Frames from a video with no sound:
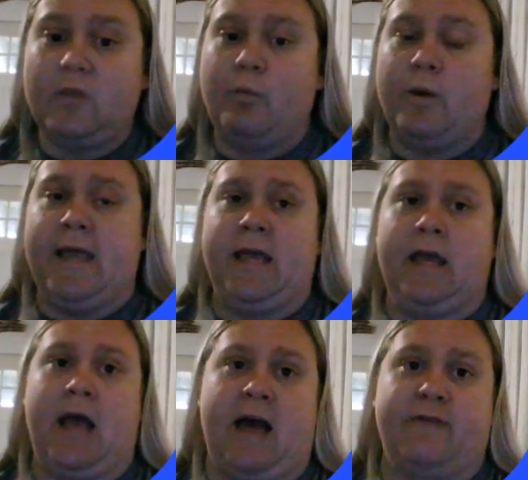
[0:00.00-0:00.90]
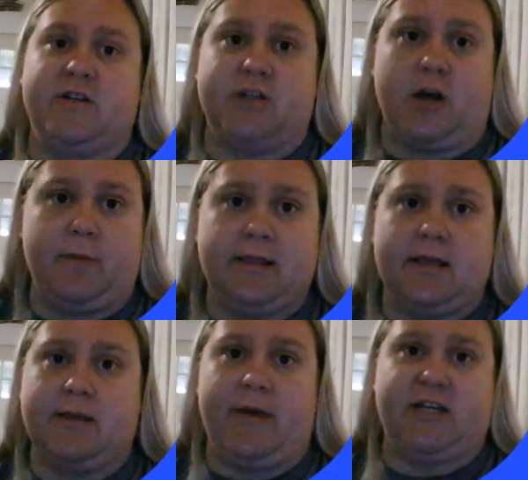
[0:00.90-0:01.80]
We have determined
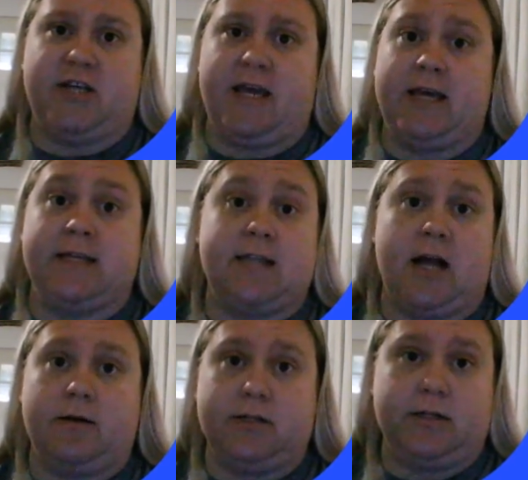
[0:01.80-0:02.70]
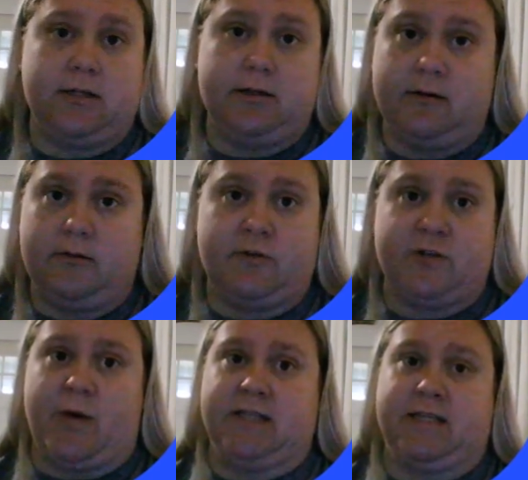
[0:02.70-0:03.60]
that the patient is not
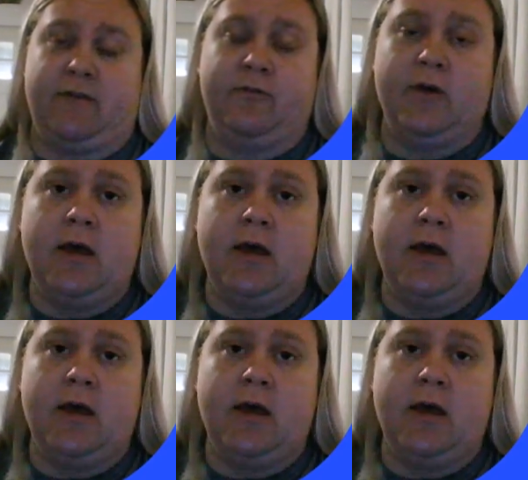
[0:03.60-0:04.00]
responsive.